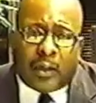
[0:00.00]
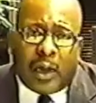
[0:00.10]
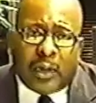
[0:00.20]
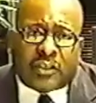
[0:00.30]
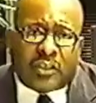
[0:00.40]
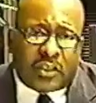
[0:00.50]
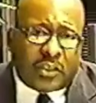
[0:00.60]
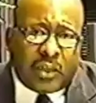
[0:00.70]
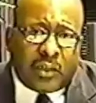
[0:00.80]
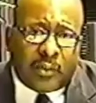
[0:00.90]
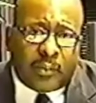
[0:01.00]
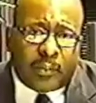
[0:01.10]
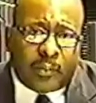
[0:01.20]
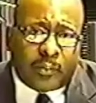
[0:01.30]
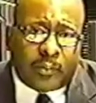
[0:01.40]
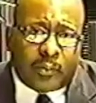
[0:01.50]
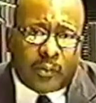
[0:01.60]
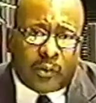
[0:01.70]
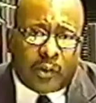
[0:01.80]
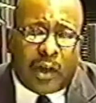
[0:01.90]
a sister,
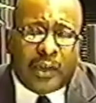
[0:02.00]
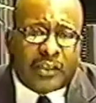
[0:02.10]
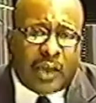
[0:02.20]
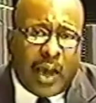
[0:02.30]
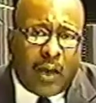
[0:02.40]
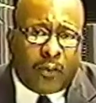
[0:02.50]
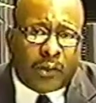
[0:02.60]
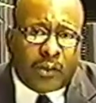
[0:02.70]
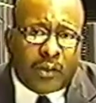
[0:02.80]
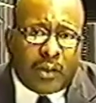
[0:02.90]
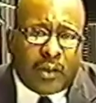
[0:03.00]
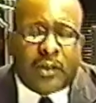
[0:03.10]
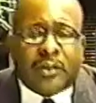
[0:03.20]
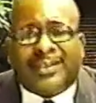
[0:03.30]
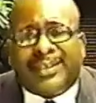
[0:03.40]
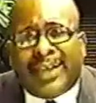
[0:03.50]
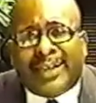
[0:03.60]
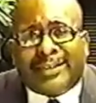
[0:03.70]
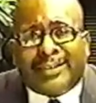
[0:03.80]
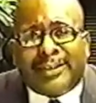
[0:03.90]
Kalisa Howard,
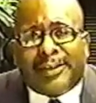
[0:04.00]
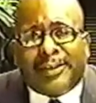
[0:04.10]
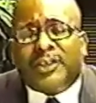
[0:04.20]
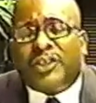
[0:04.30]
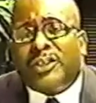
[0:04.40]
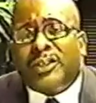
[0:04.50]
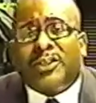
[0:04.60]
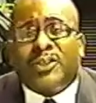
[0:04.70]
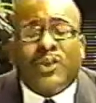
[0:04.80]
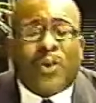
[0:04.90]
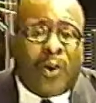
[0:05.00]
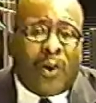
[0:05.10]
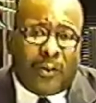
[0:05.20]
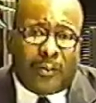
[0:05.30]
said she saw